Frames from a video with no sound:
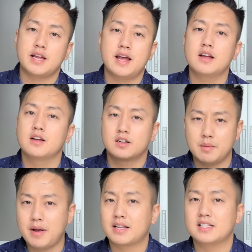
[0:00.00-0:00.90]
day,
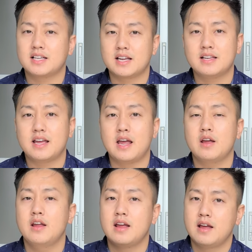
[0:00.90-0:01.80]
come back the second
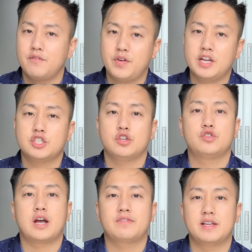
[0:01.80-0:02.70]
day, finish your
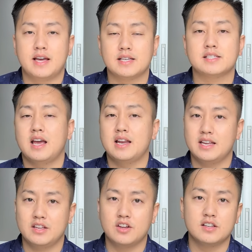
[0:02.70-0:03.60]
drive test, and
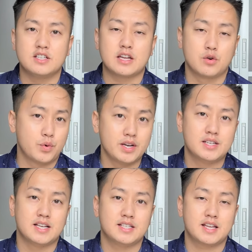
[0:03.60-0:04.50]
then you can take your written
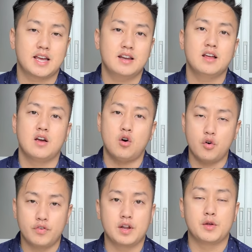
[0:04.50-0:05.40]
test again.
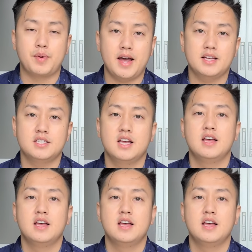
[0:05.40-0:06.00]
Hopefully you pass.